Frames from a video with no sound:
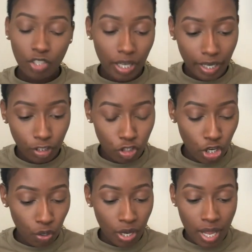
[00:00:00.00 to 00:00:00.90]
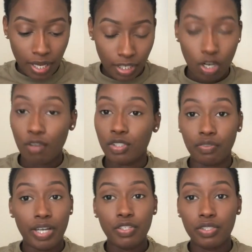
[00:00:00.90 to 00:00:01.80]
and, you know, get
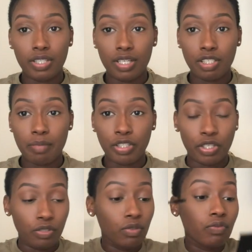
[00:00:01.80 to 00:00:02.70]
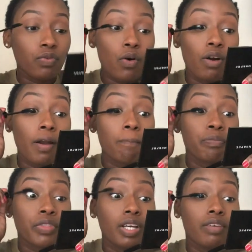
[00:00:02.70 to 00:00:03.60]
alterations done to make the uniform
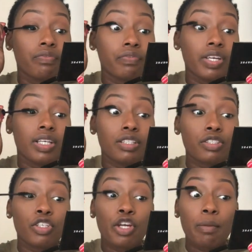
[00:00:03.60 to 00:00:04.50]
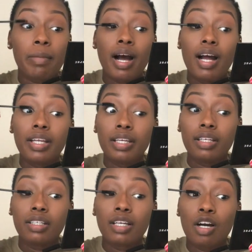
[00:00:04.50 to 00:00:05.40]
fit to your
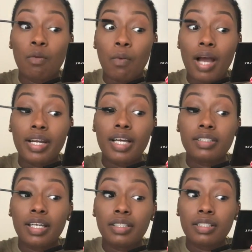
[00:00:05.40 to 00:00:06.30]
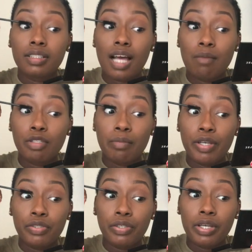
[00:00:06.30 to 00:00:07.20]
body, why not take the time to
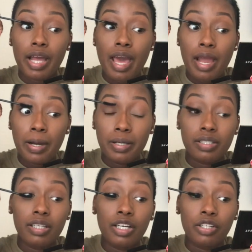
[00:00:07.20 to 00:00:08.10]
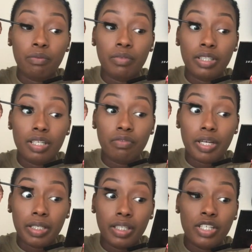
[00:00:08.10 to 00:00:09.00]
make sure your hair is done within
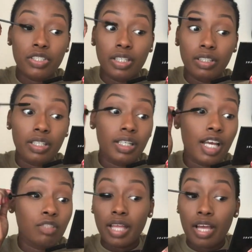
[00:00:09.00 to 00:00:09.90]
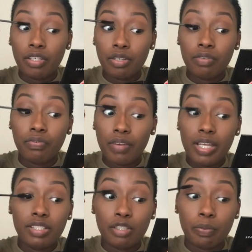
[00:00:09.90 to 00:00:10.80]
regulation and looking nice, that your
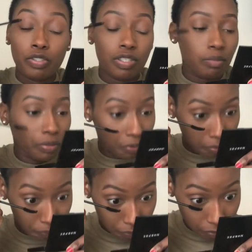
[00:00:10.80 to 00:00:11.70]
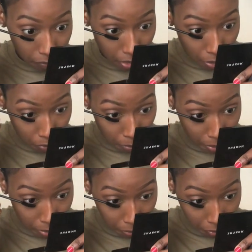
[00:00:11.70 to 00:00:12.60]
face is presentable? That's what
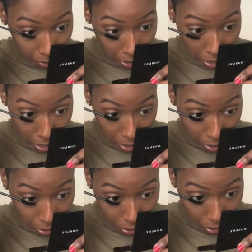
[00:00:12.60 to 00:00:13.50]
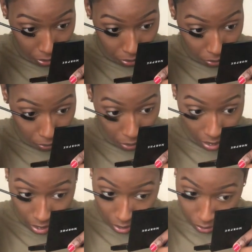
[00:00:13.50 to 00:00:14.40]
people see, and they judge you
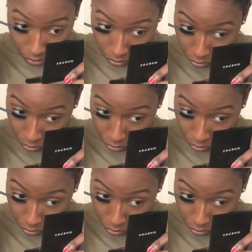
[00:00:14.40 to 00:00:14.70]
as soon